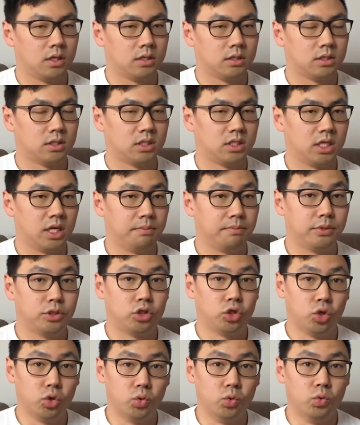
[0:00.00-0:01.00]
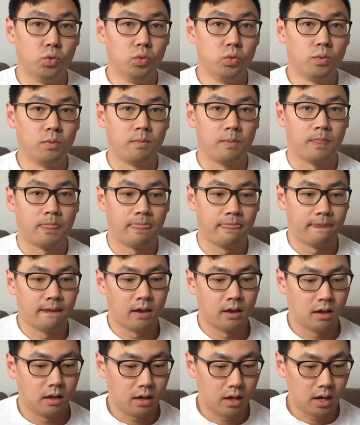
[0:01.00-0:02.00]
Step 2,
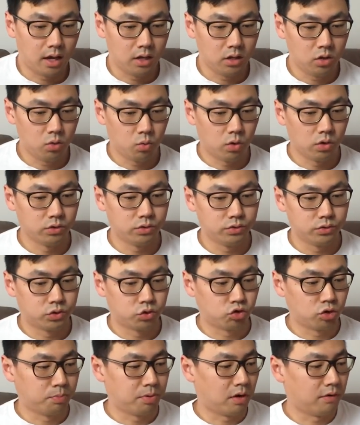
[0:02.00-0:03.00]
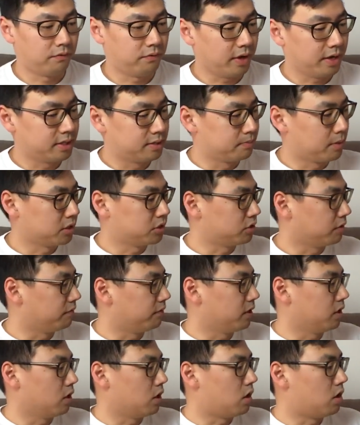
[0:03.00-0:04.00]
you want to strip off as much of
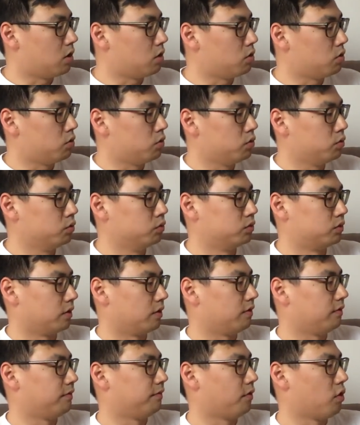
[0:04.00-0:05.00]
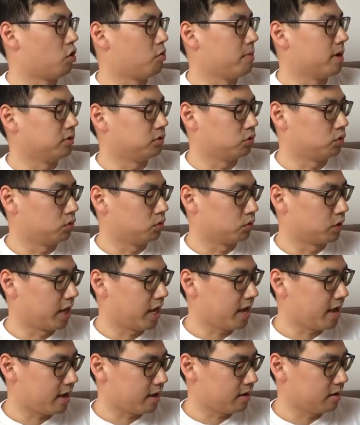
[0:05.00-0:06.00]
the old foam as you
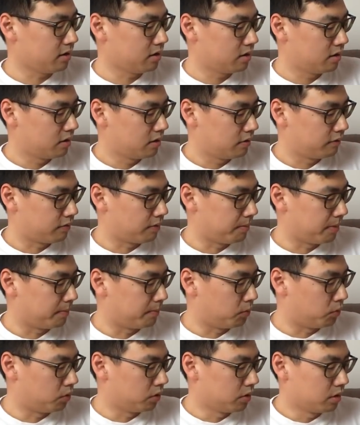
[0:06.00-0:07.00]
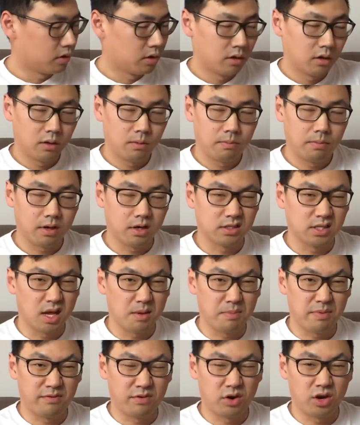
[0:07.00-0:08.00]
can from the board, because
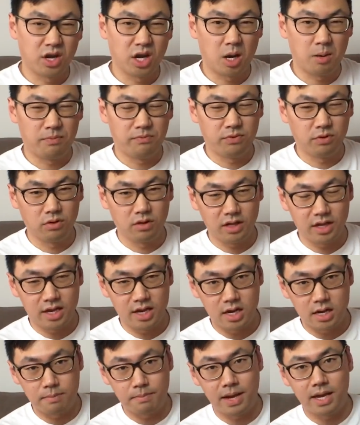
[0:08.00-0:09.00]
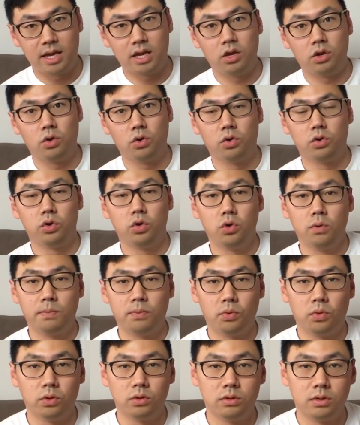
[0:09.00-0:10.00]
that'd be very helpful in making your new
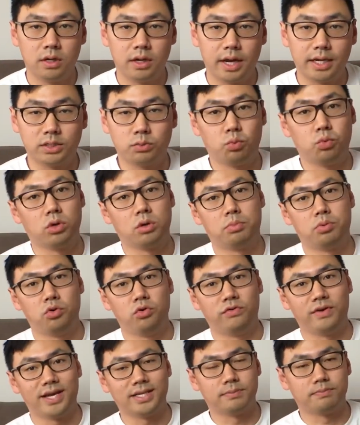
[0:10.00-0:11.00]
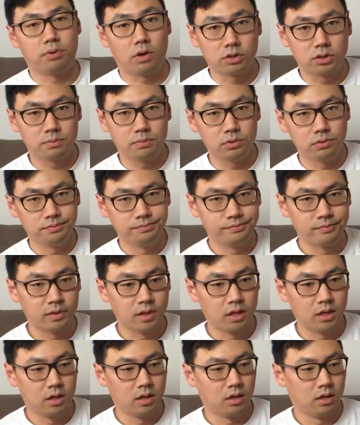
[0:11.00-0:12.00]
board as waterproof as possible.
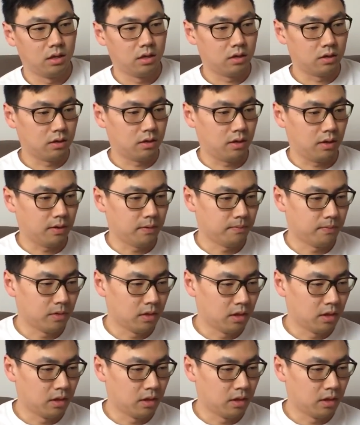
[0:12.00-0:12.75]
Okay.